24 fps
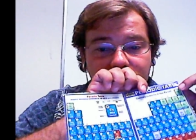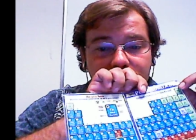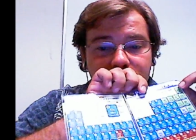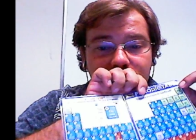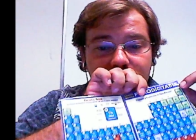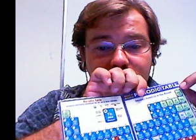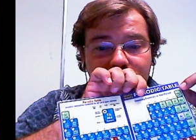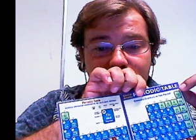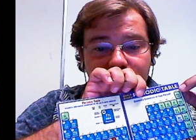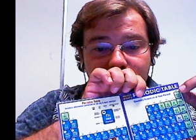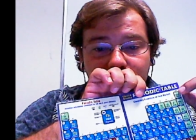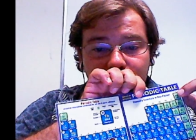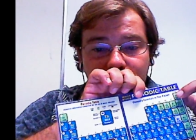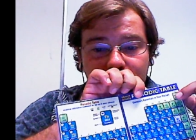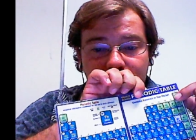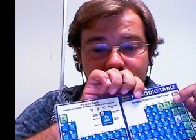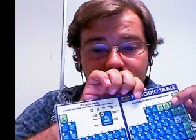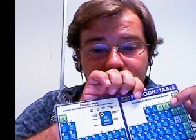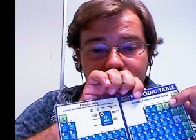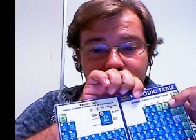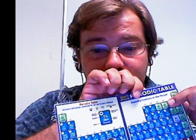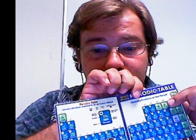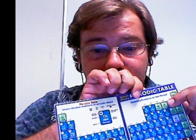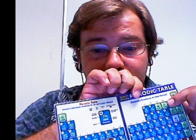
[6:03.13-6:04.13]
these
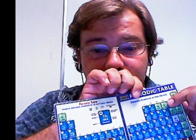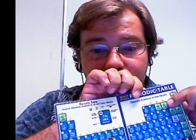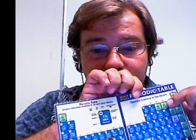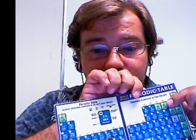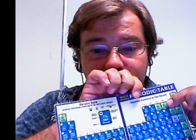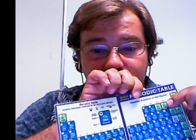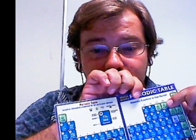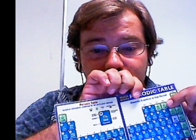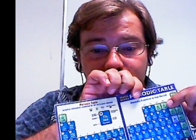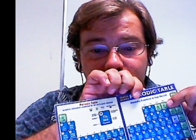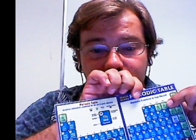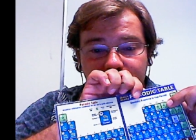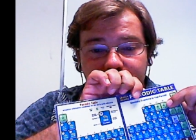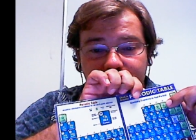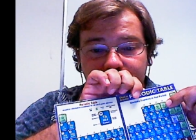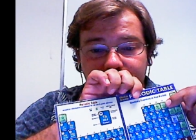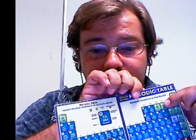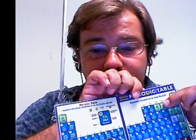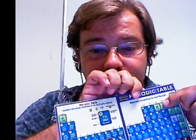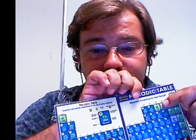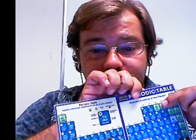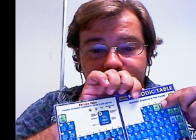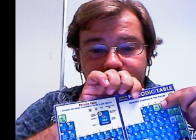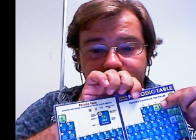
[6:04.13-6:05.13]
one, two,
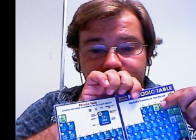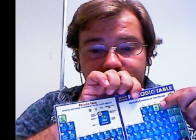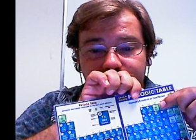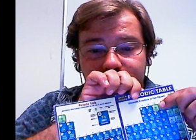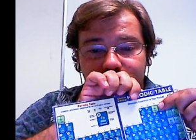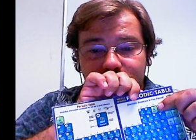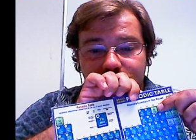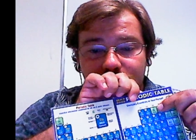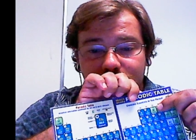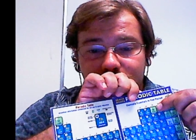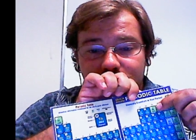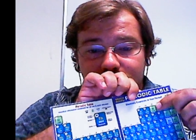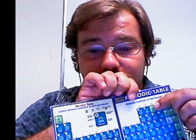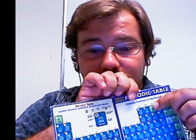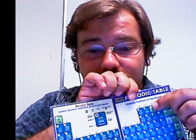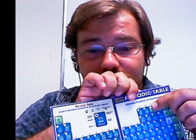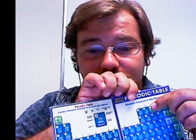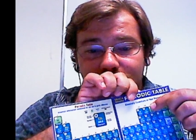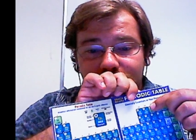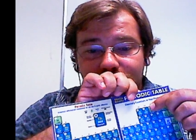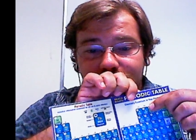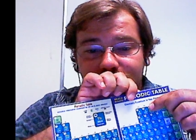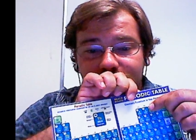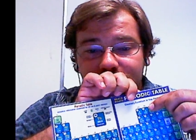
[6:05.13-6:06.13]
three, four,
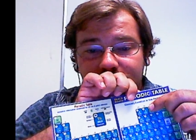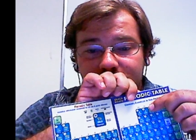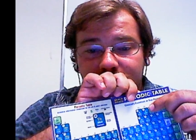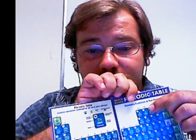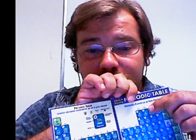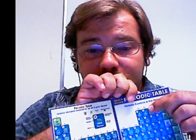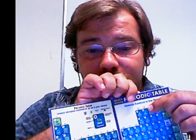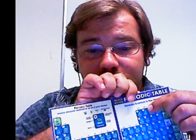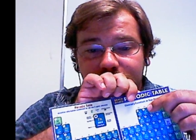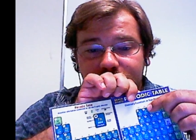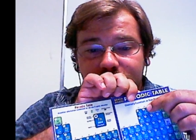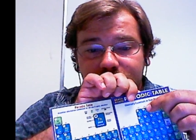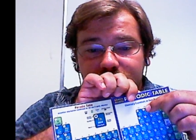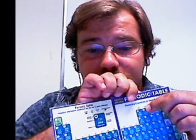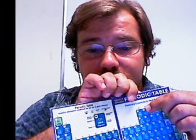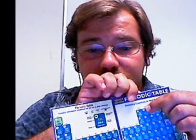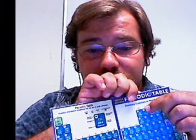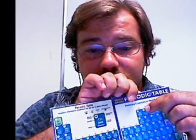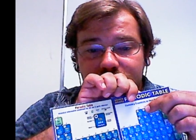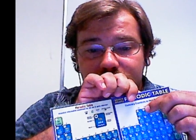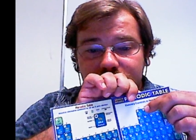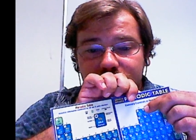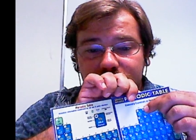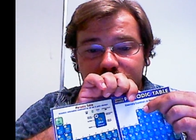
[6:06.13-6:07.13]
five,
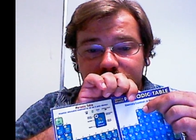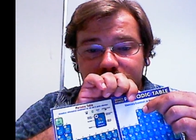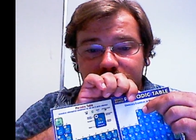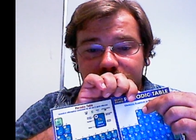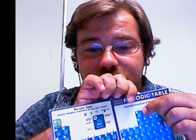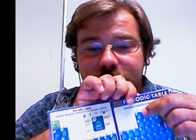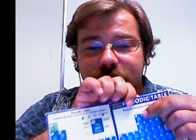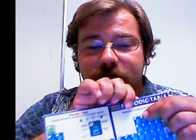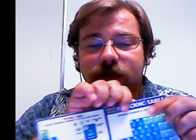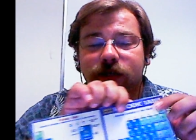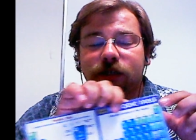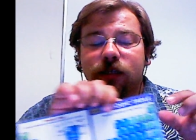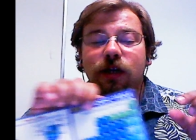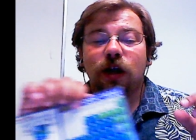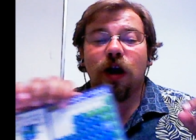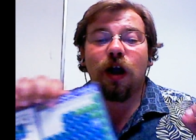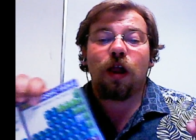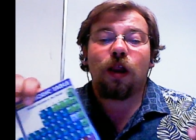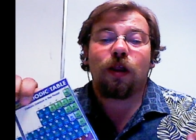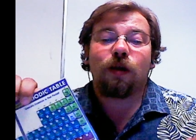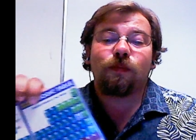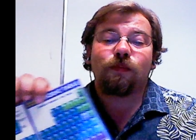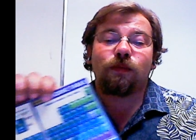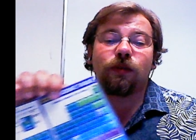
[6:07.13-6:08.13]
six
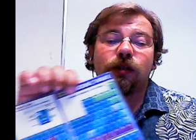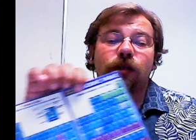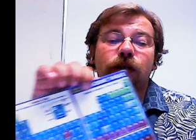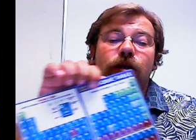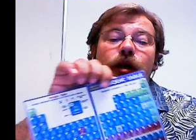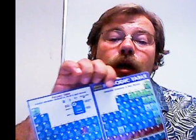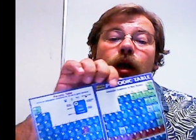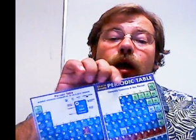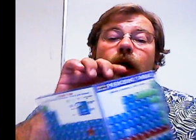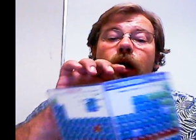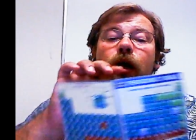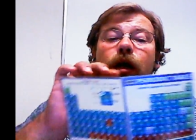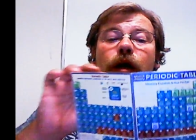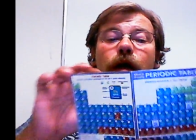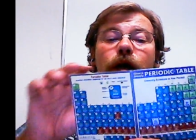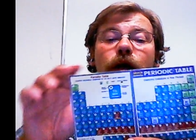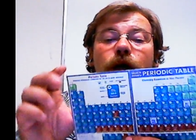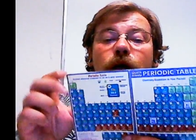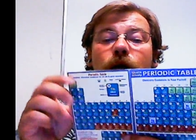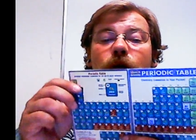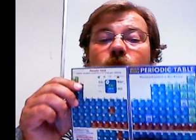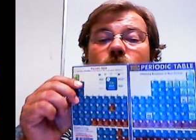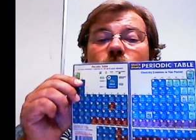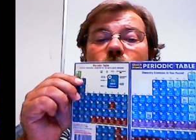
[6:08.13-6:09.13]
columns.
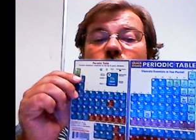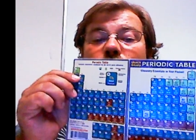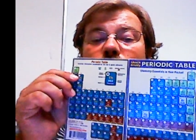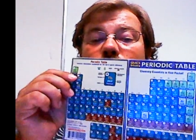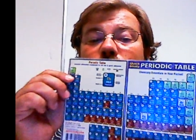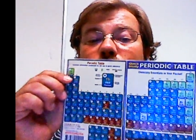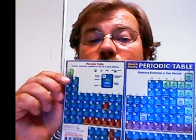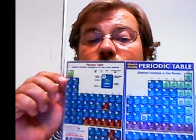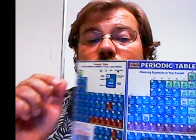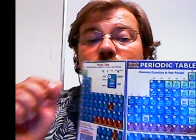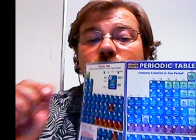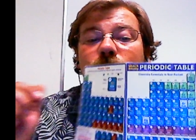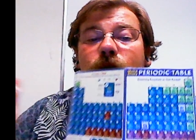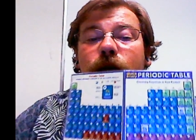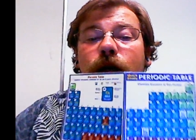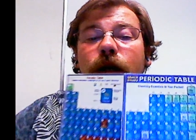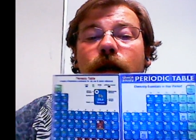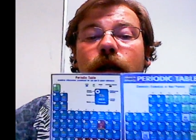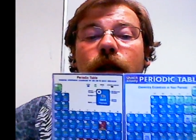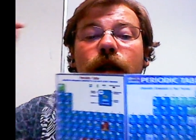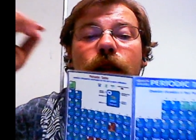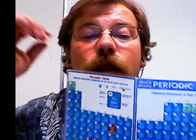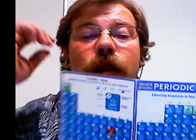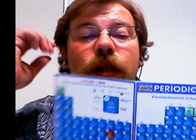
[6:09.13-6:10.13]

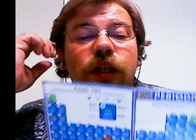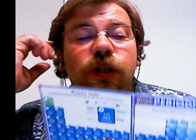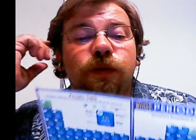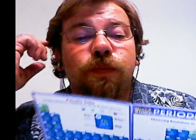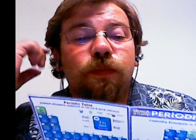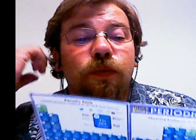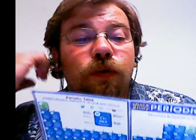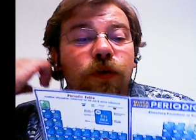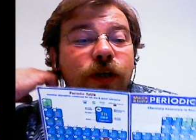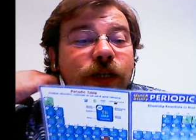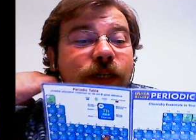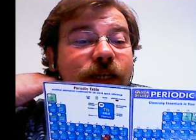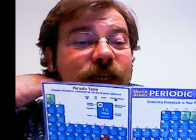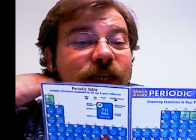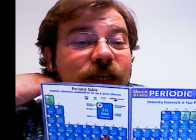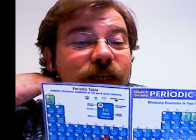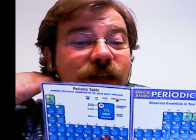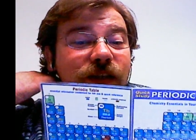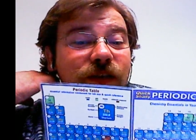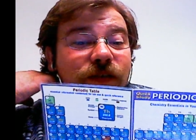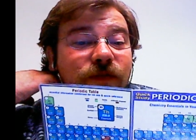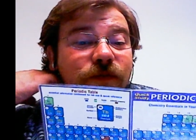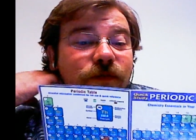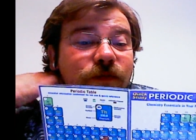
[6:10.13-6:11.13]
And this
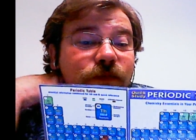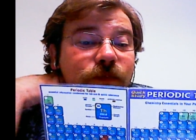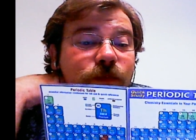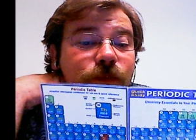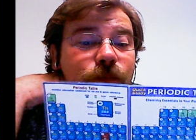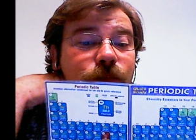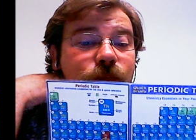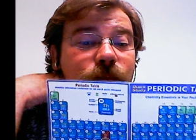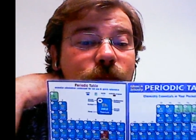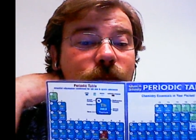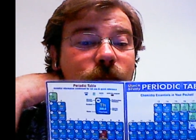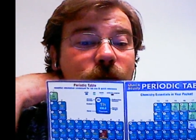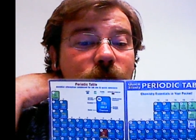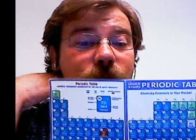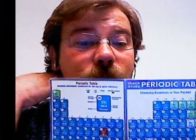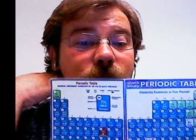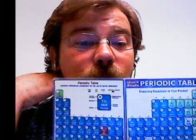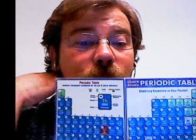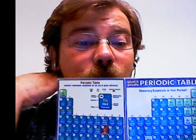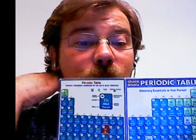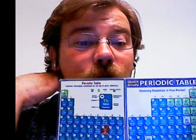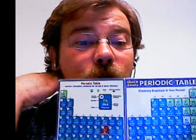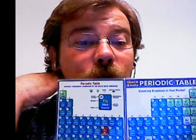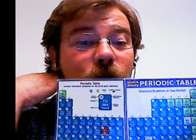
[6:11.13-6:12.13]
predictive
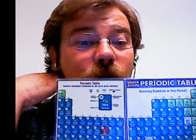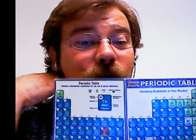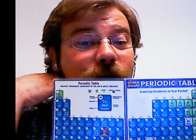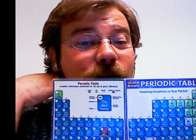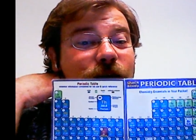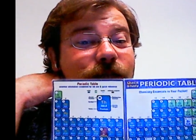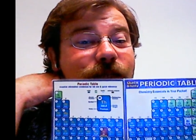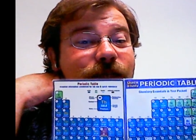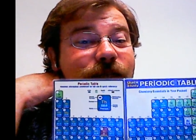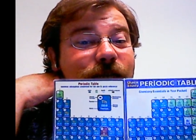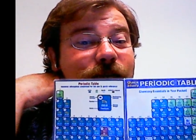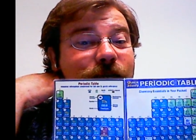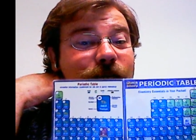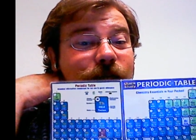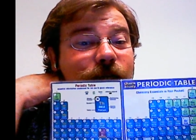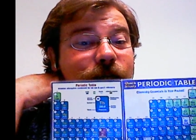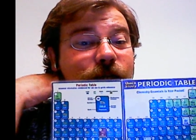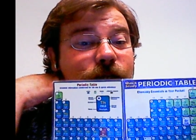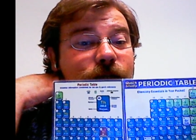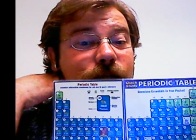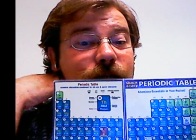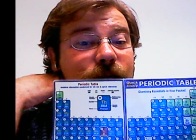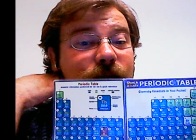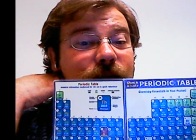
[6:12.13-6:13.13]
occurrence
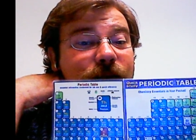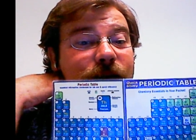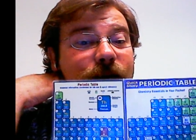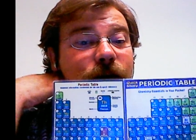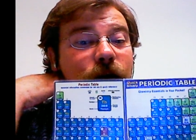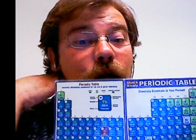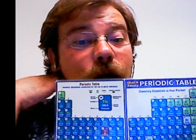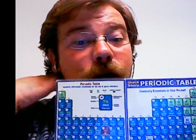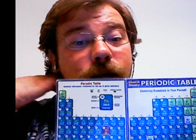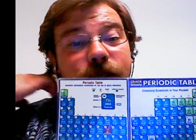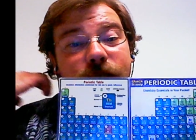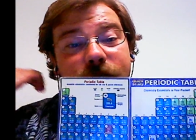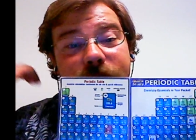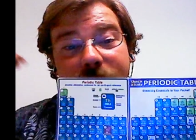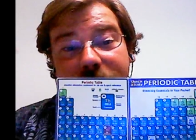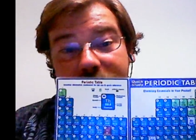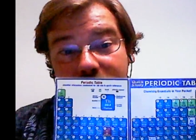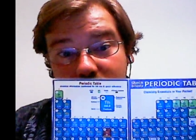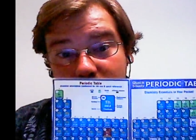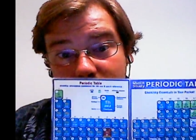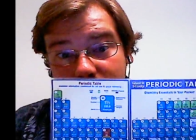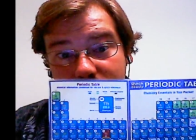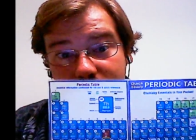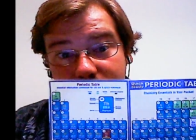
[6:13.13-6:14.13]
is in
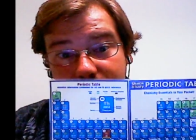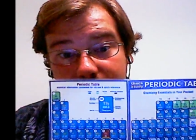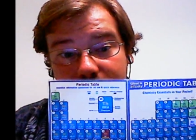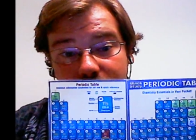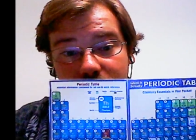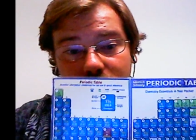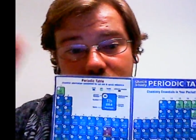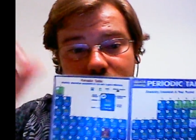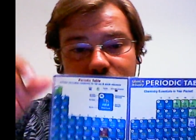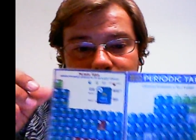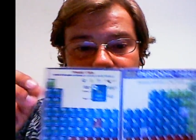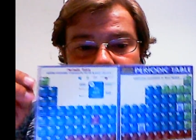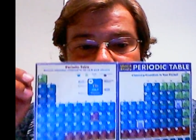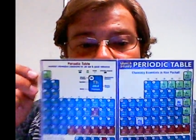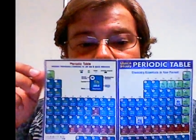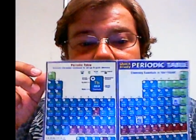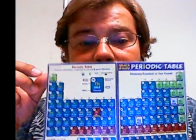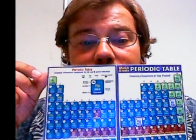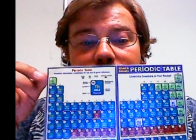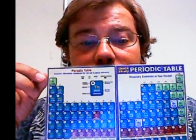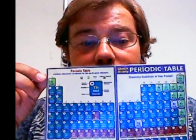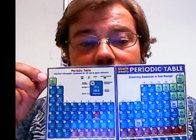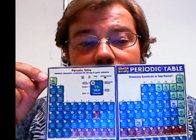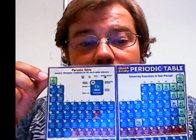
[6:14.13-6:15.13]
oxidation state.
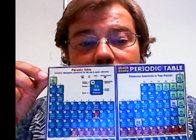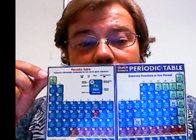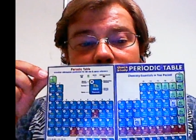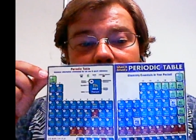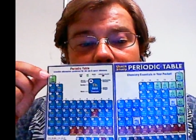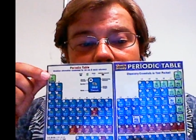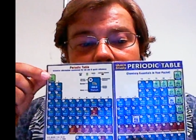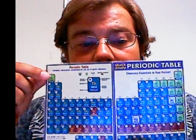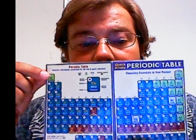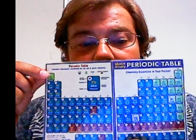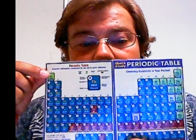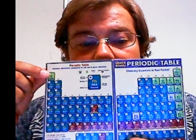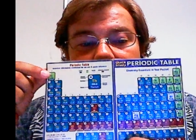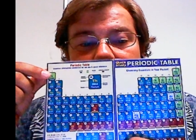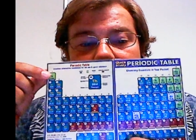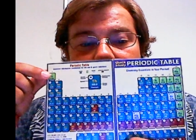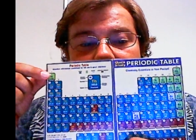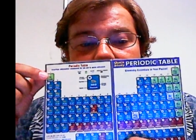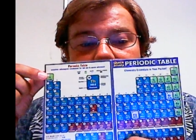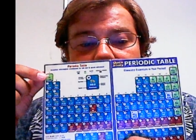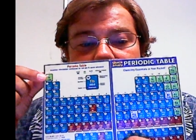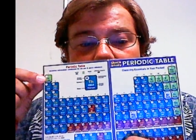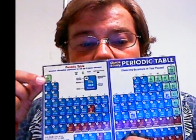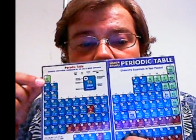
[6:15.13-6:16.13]

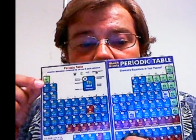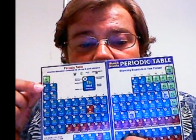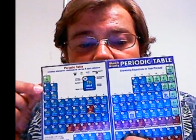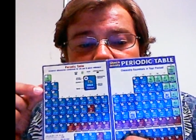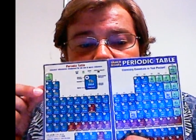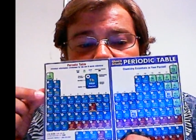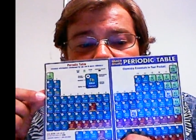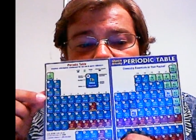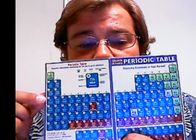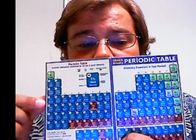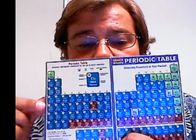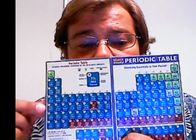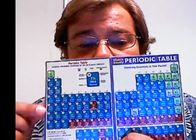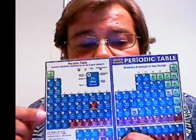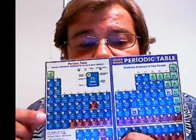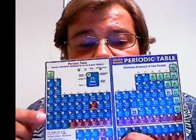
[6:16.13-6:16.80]
This column right here, the